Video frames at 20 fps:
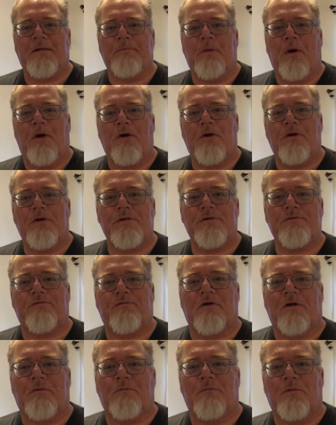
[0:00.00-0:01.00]
Burns
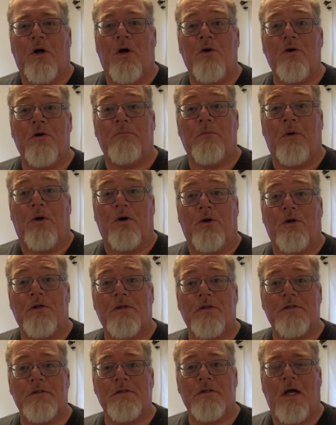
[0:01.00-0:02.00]
from Road
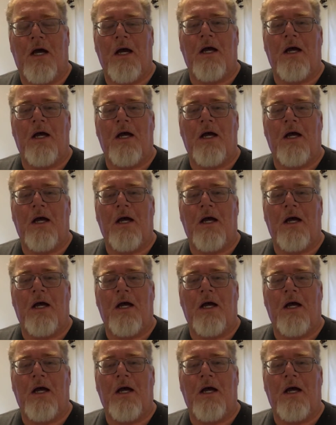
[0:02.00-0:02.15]
Burns,